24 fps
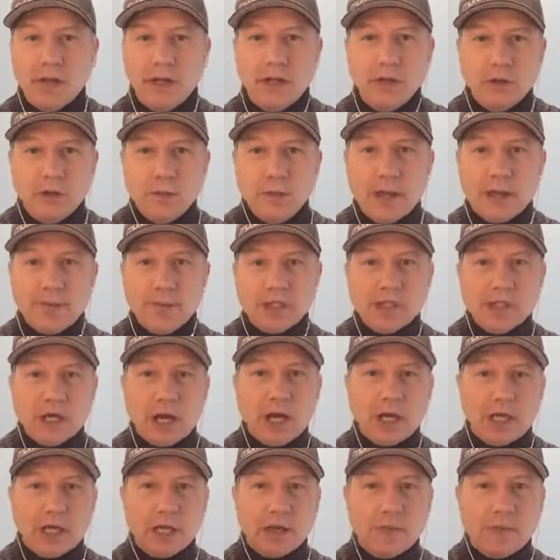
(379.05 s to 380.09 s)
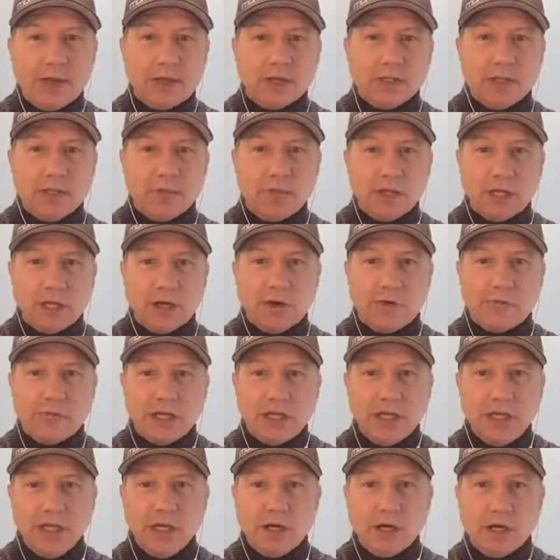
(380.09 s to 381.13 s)
And you may be talking about something over
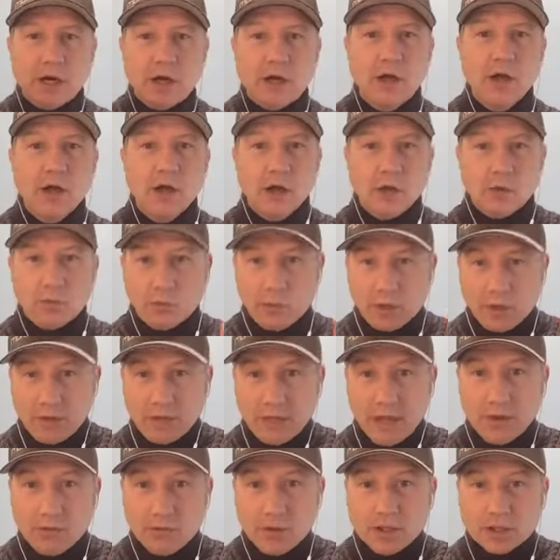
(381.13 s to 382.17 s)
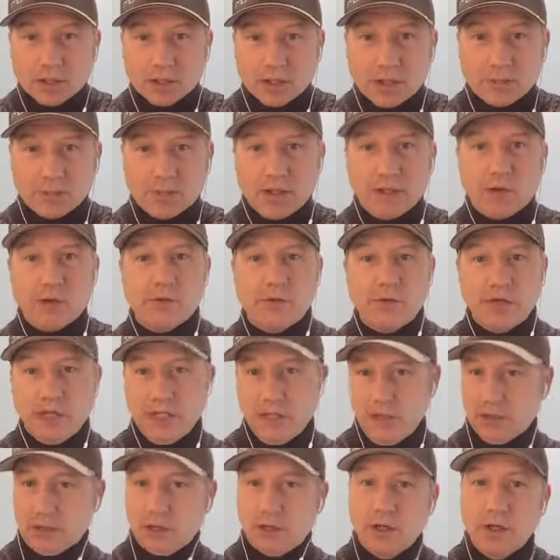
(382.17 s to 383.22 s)
here where they want something over
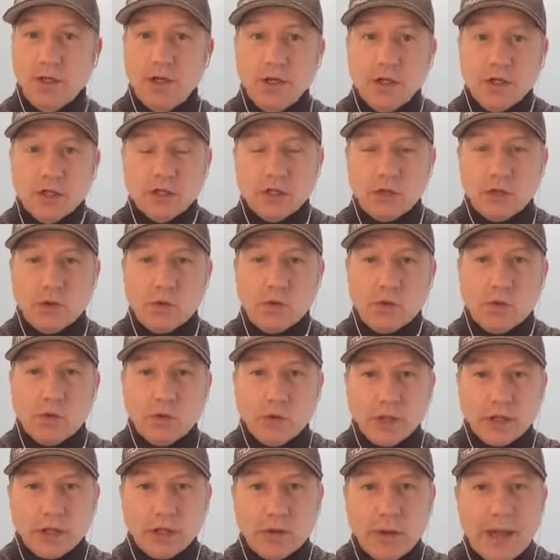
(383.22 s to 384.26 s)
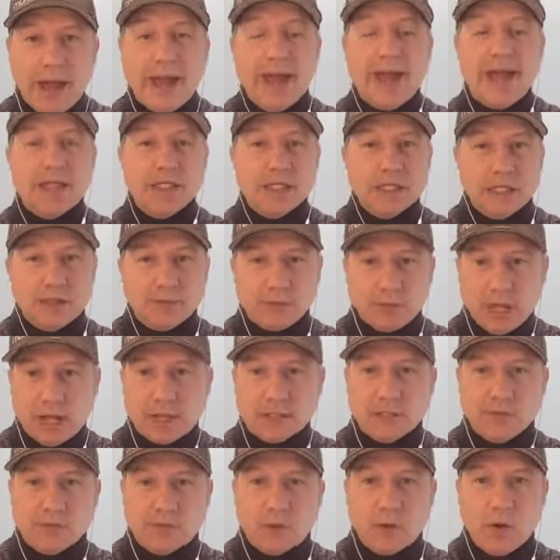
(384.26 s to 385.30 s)
here. So when you ask them
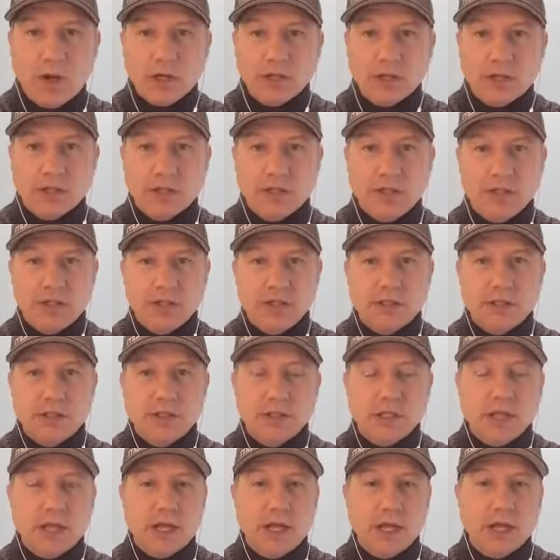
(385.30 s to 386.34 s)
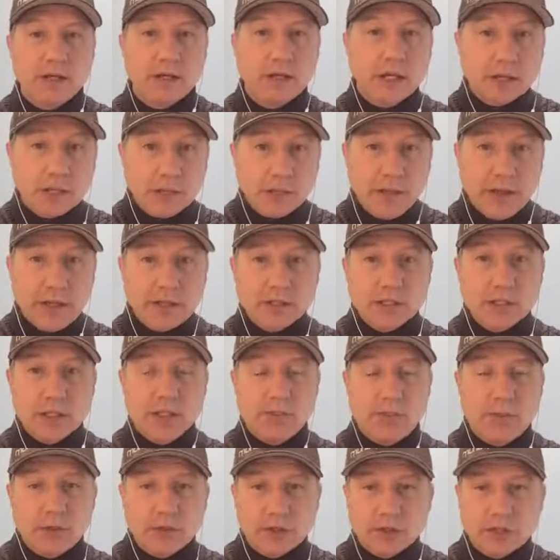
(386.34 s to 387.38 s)
lots of questions, and it depends on the
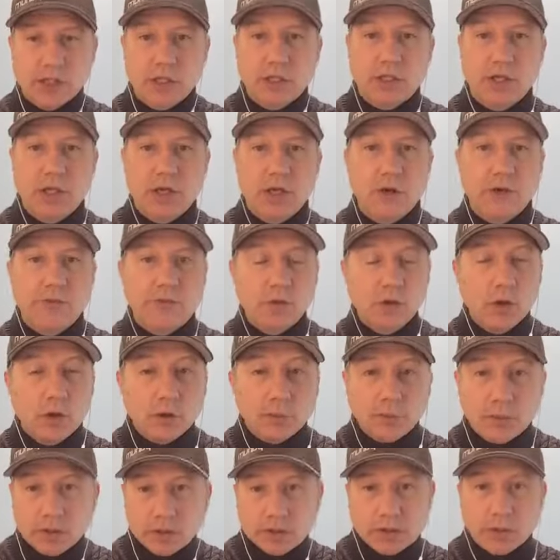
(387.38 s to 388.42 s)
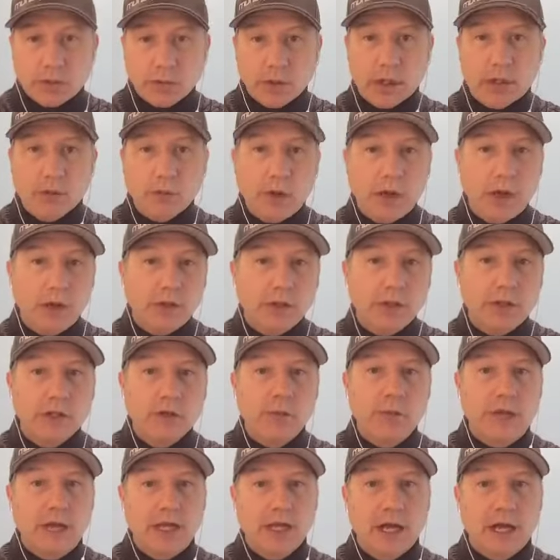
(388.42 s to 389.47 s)
person, you know, if you know the person really well, then you
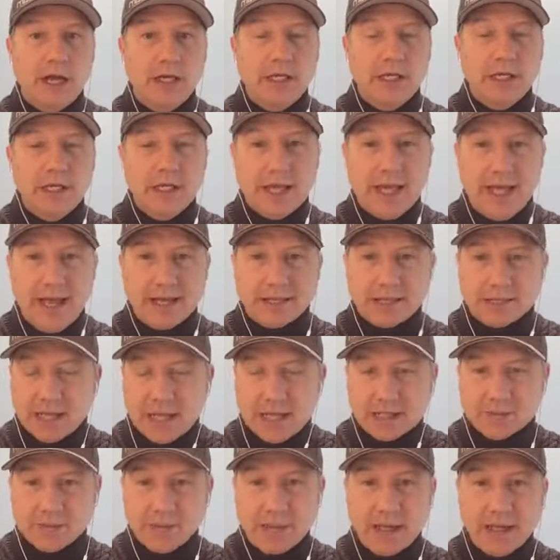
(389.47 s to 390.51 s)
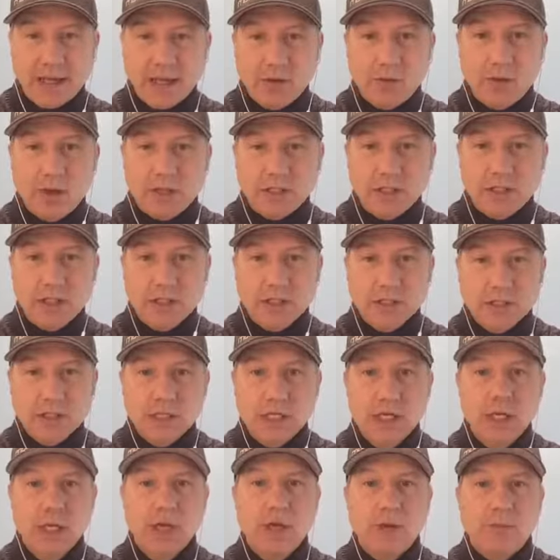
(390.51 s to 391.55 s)
may not need to ask as many questions.
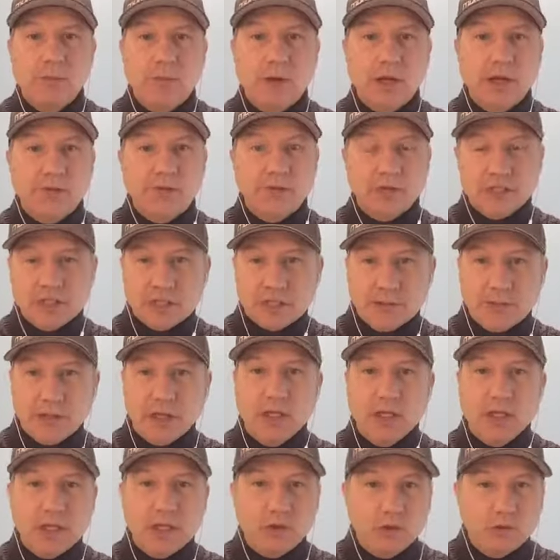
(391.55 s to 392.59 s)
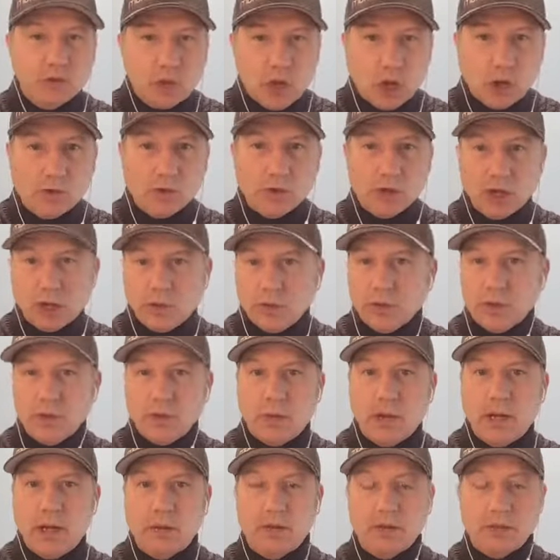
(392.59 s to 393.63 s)
But if it's somebody that you don't know as
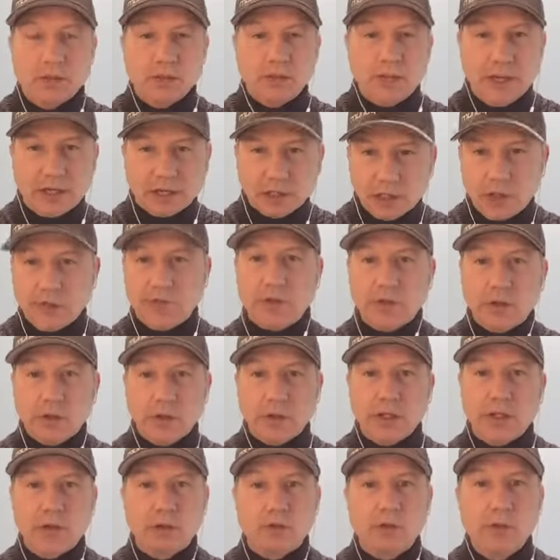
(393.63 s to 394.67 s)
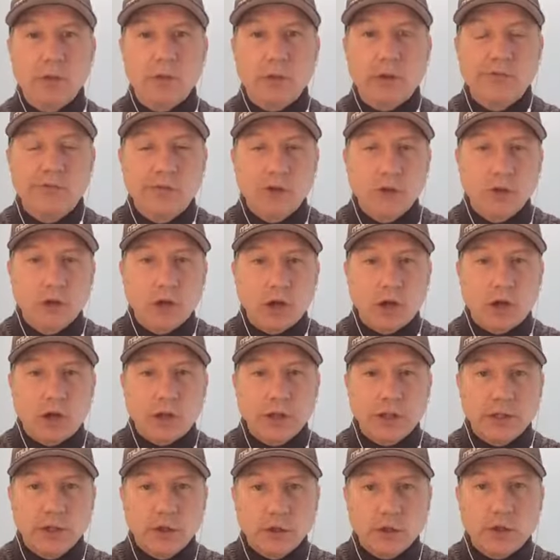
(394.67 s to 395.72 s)
well, or especially if you're doing a three way phone call
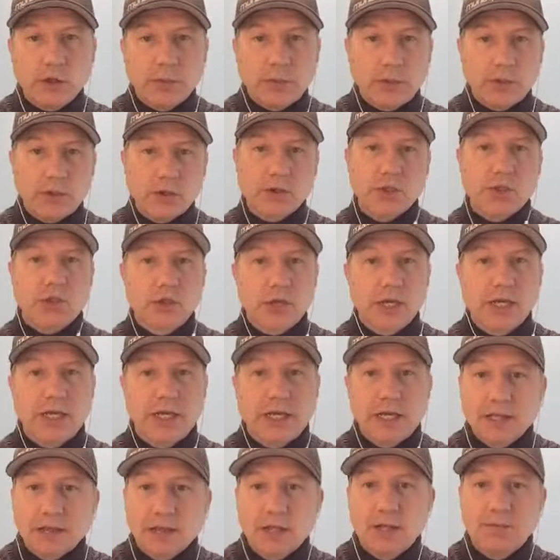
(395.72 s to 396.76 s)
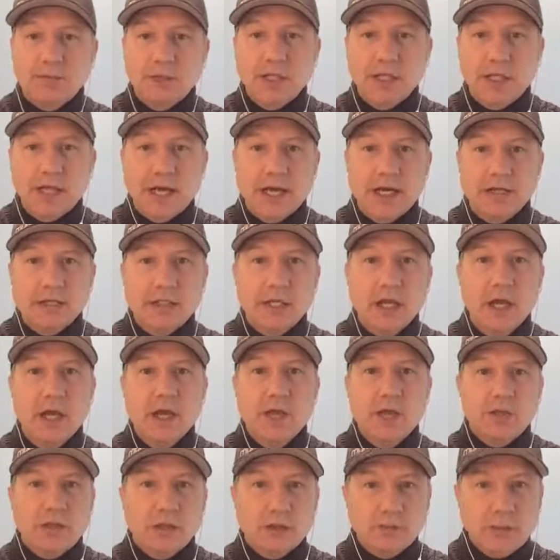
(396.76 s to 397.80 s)
and you're the person trying to get them to yes,
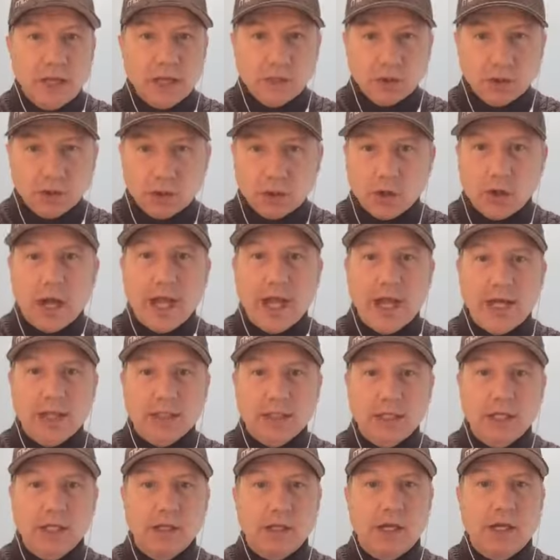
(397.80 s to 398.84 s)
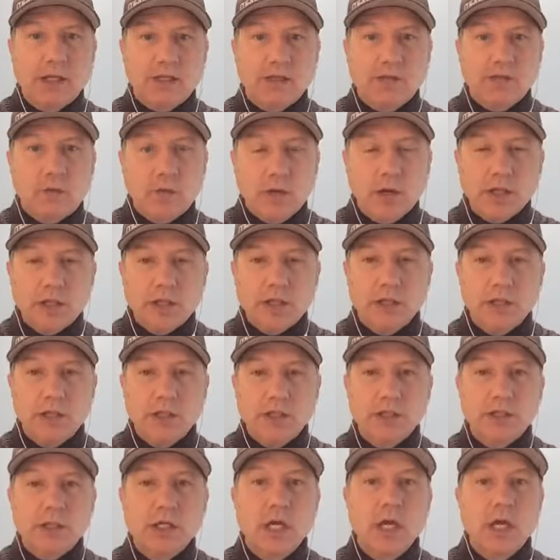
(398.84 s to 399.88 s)
then make sure you're asking lots of
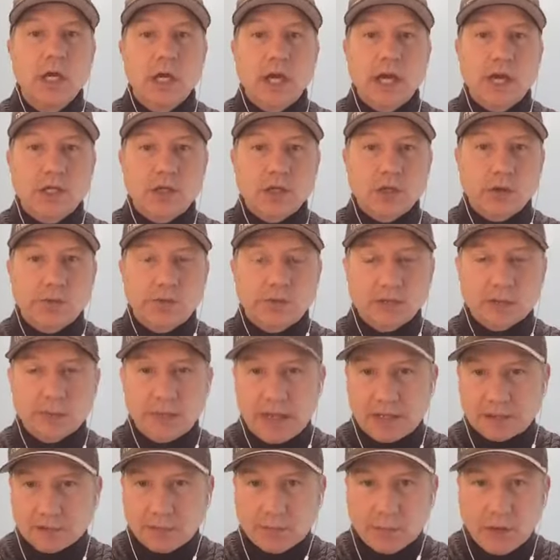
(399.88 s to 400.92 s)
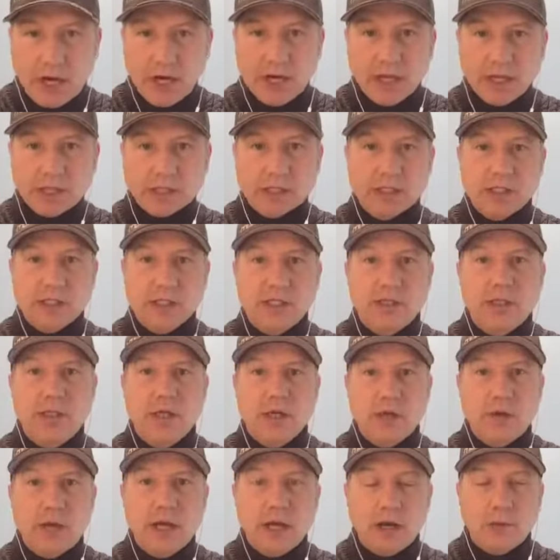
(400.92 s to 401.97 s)
questions. And so if it's about the products, then, you
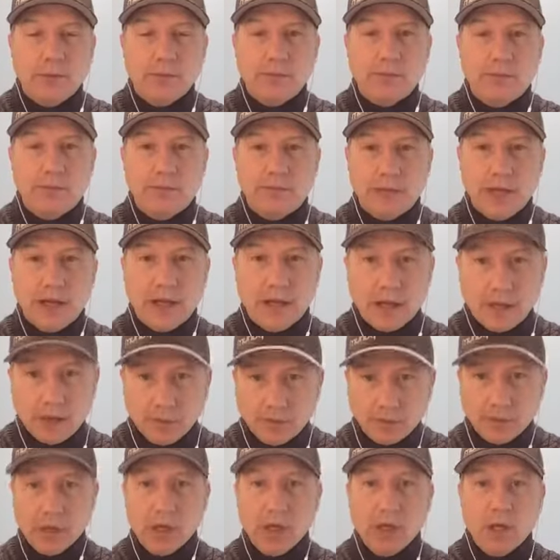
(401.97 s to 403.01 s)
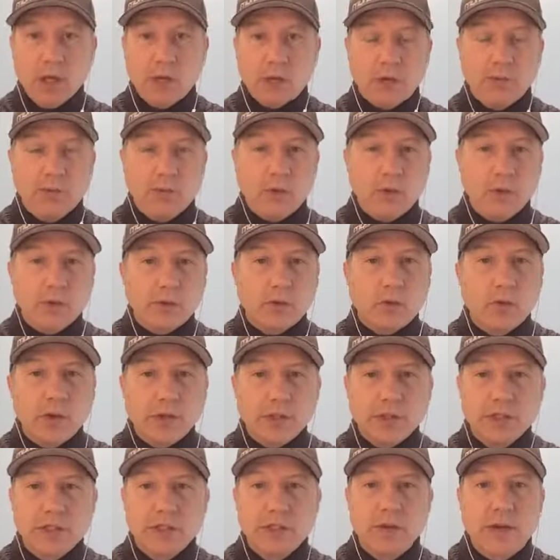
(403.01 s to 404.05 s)
know, help, help the more the
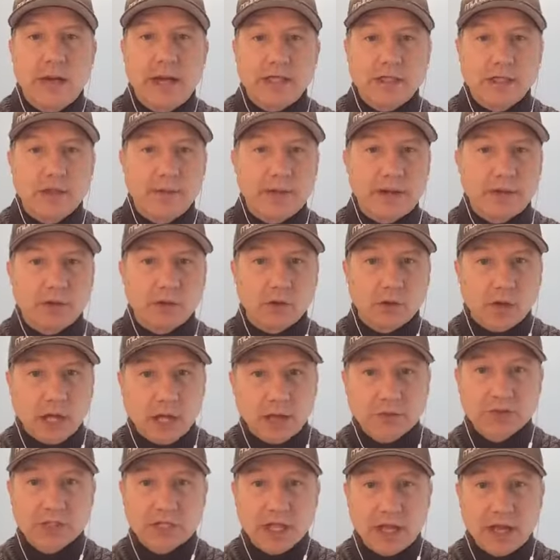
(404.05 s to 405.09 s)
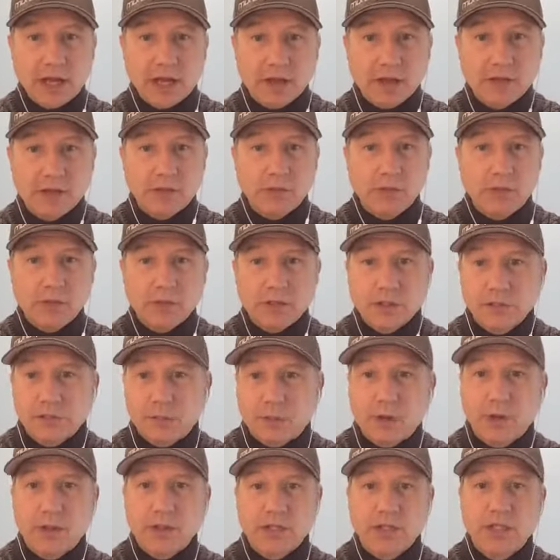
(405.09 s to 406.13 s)
questions you ask about their lifestyle and what's
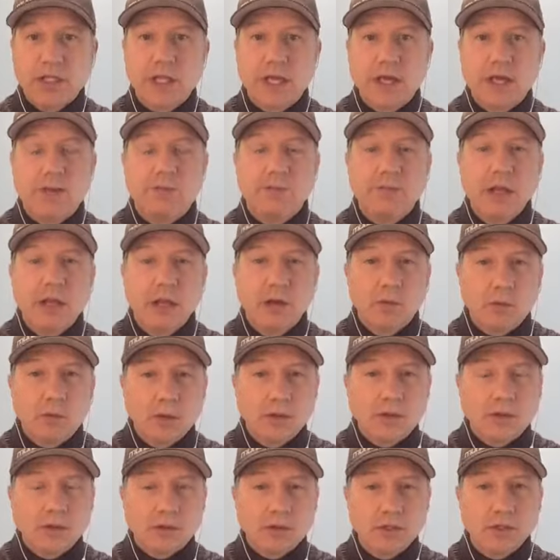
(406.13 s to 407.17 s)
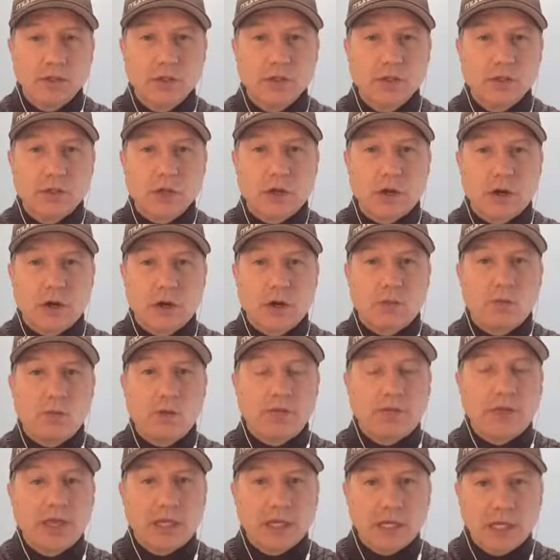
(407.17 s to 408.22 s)
important to them, what their issues are,
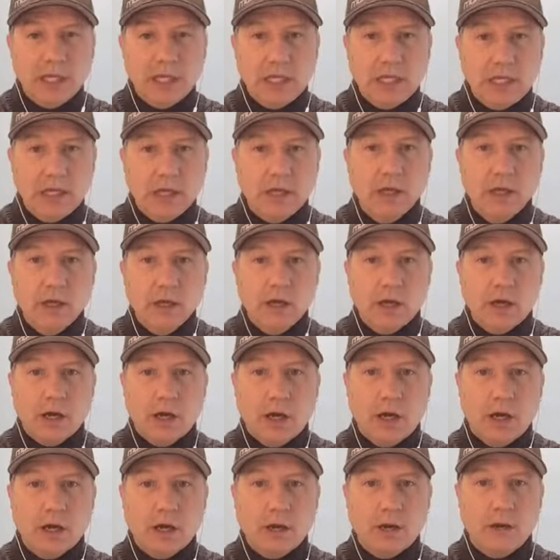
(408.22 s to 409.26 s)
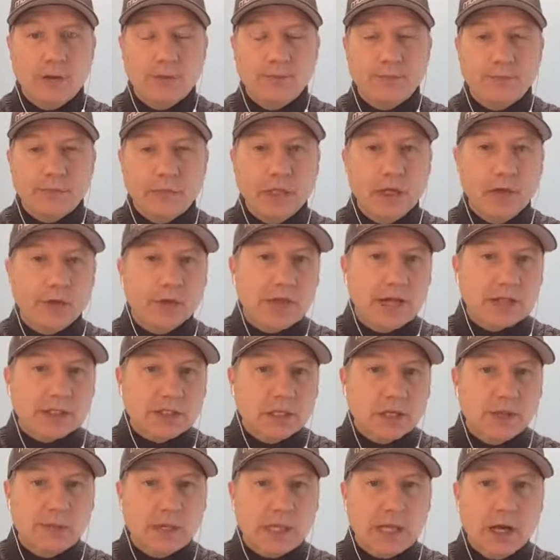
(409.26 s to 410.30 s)
what they need, um, you know, that's
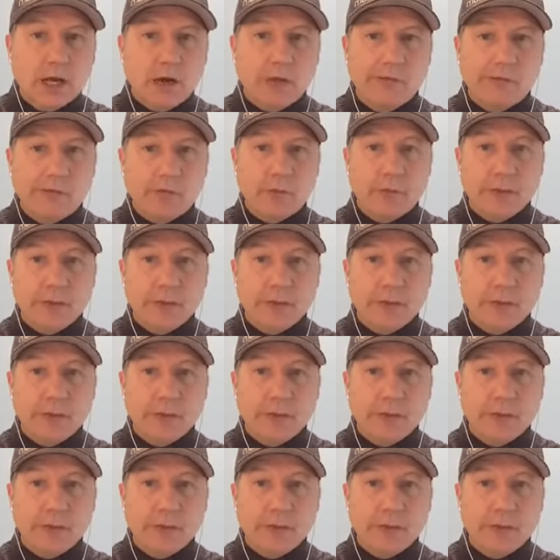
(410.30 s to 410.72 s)
going to be helpful.